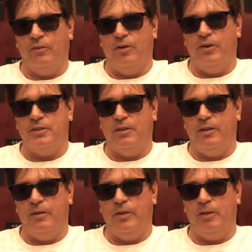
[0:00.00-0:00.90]
are, of course,
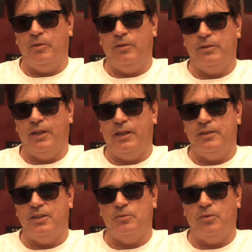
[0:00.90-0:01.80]
uh, available
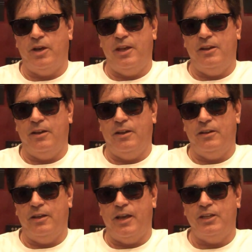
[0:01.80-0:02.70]
uh, nationwide
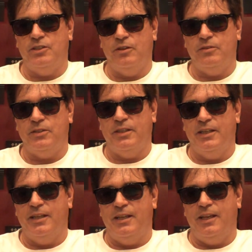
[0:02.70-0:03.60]
on uh, iTunes,
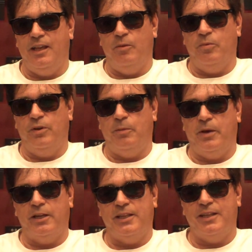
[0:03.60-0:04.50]
and we're in the
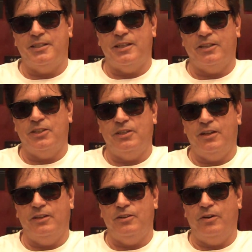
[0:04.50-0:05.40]
podcast section
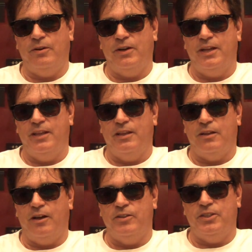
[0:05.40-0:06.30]
under
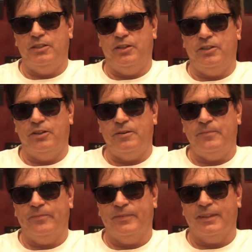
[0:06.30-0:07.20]
Arts and Literature
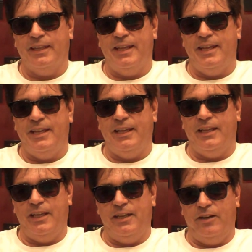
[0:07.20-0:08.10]

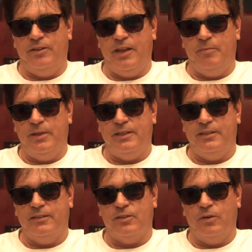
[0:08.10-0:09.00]
and Entertainment.
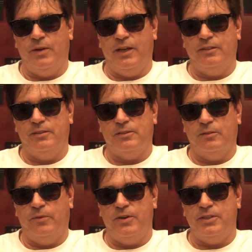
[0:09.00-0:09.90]
So uh, just
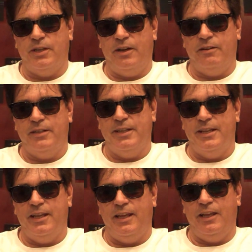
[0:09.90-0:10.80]
look for us there.
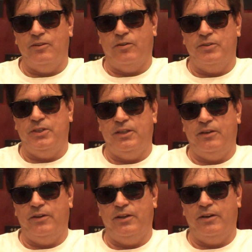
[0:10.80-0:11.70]
And of course, you can
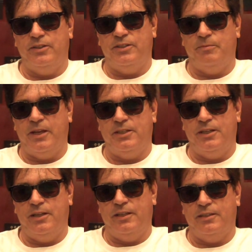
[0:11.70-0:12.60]
hear it here on
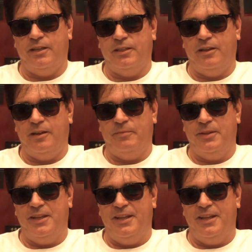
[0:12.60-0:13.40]
justimagineitink.com.